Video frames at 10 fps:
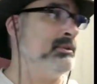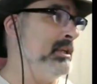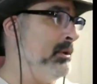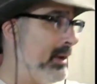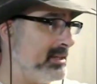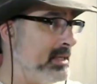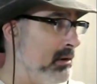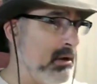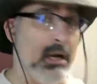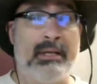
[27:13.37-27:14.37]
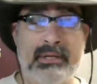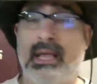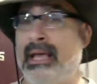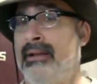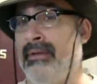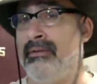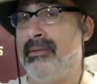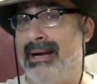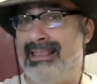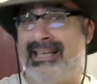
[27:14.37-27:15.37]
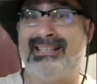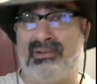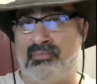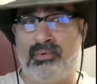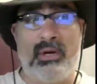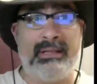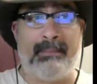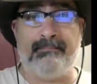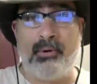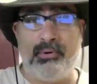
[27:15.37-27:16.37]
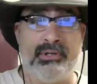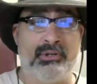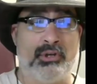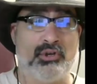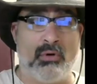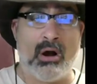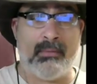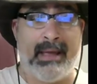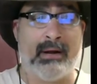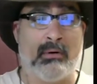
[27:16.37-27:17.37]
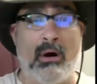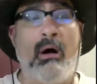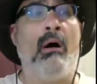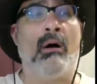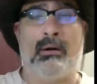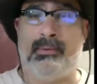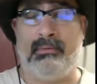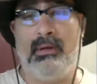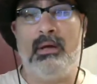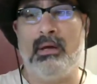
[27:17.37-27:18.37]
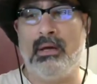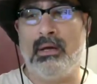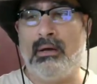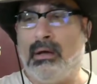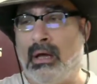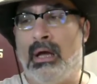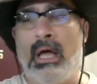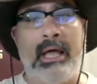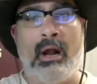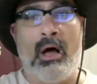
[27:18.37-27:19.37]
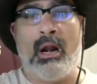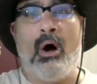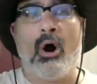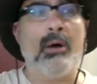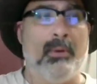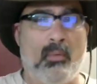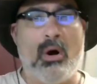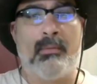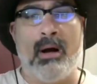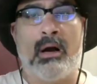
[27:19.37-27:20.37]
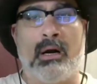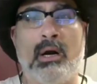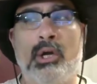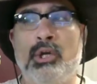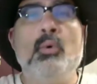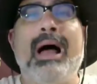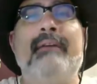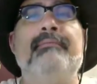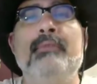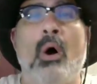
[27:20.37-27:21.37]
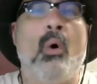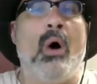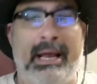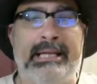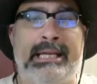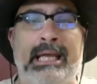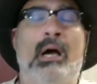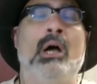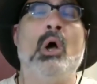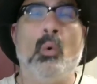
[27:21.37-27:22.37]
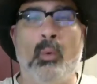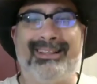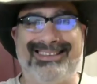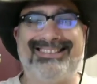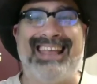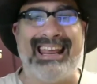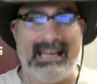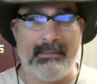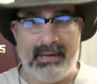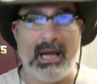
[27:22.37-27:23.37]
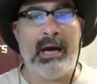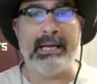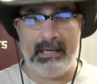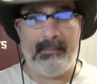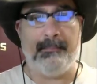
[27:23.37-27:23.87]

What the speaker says: U.S. neocons, and anybody thinks that Putin is a strongman or a horrible and a horrible warmonger, you have no idea what's standing behind him.